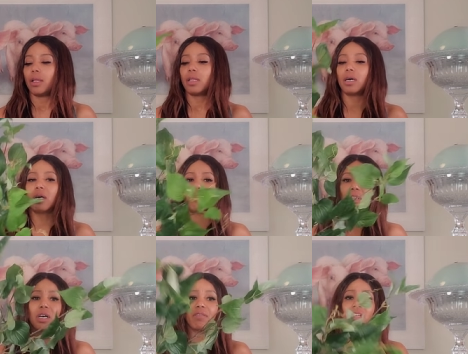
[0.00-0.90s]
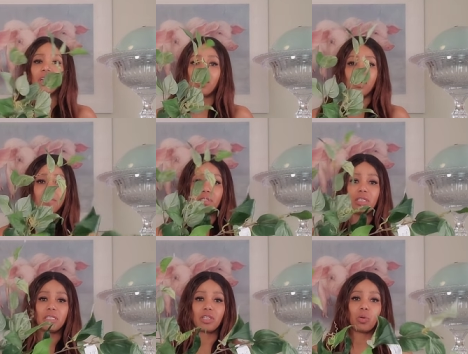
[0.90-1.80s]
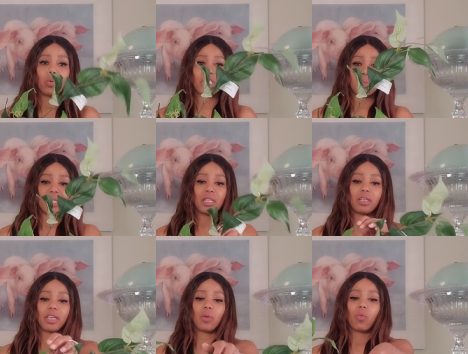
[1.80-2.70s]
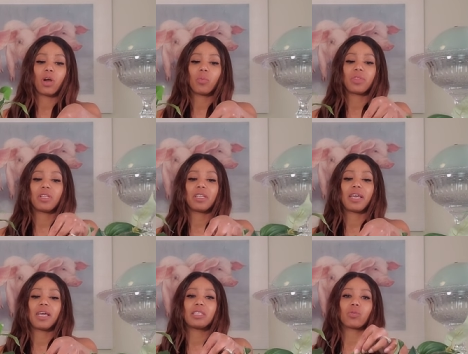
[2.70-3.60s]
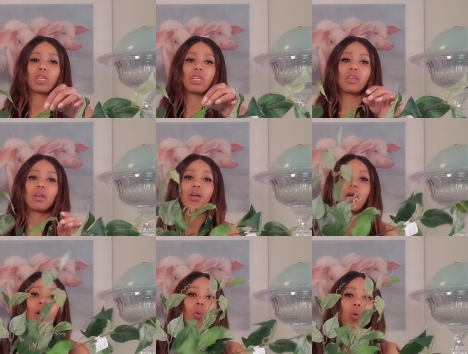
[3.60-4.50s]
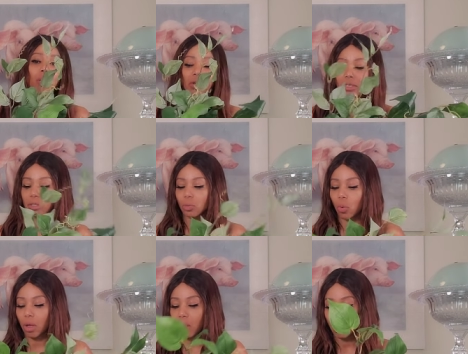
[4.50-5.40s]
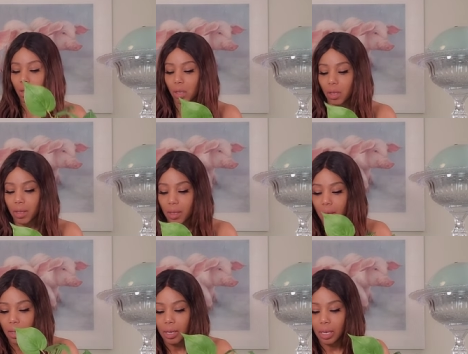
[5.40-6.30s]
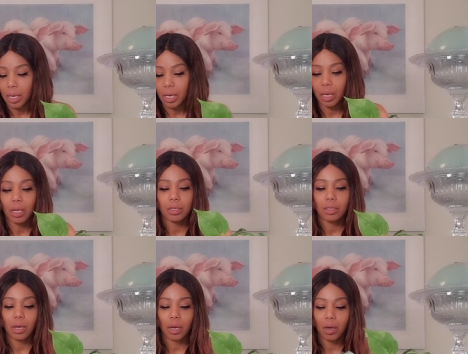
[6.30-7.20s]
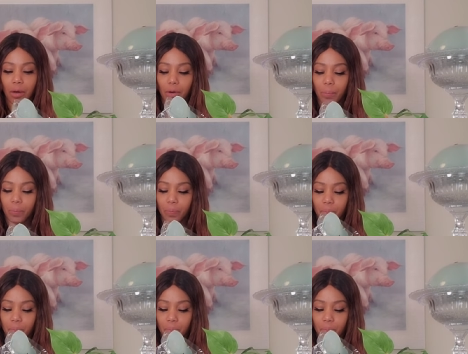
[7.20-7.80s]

Love, love, love this little wispy looking one with the little ends right here. Walmart as well. And, um,